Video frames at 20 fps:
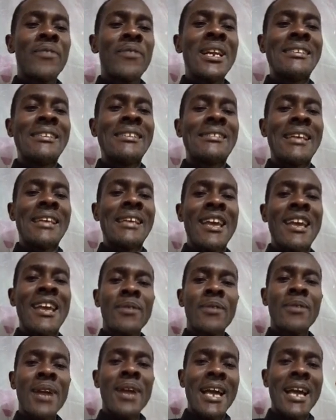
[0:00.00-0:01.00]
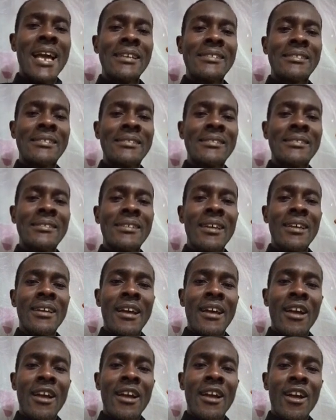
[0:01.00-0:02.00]
It feeds on rice
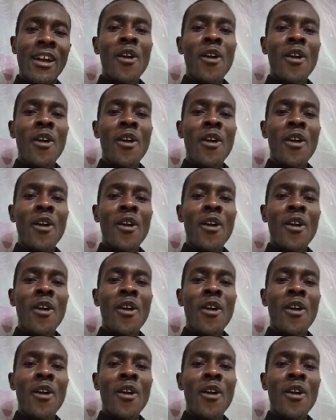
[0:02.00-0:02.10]
grain.